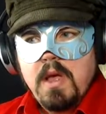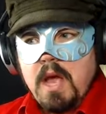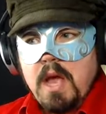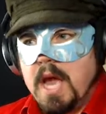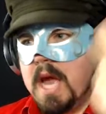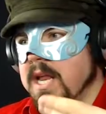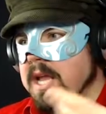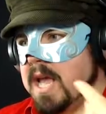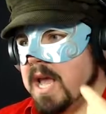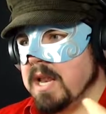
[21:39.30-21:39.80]

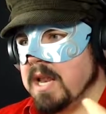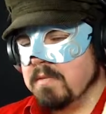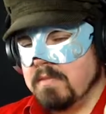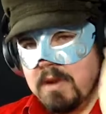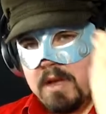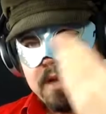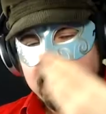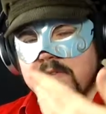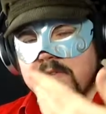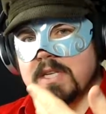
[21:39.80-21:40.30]
And again,
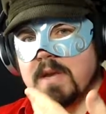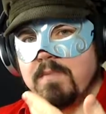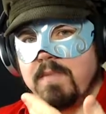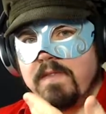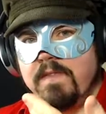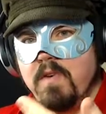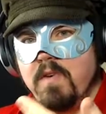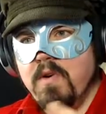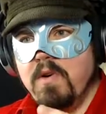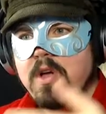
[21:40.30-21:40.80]
like I said
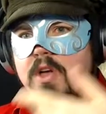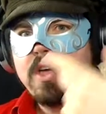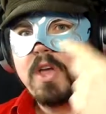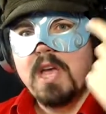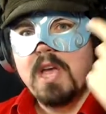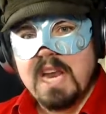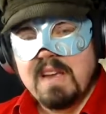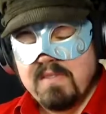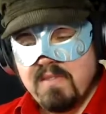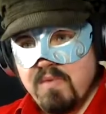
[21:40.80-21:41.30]
before, you
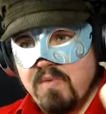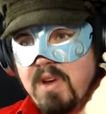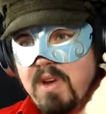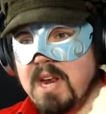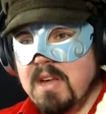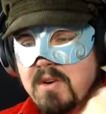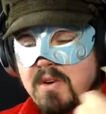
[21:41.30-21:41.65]
can have a really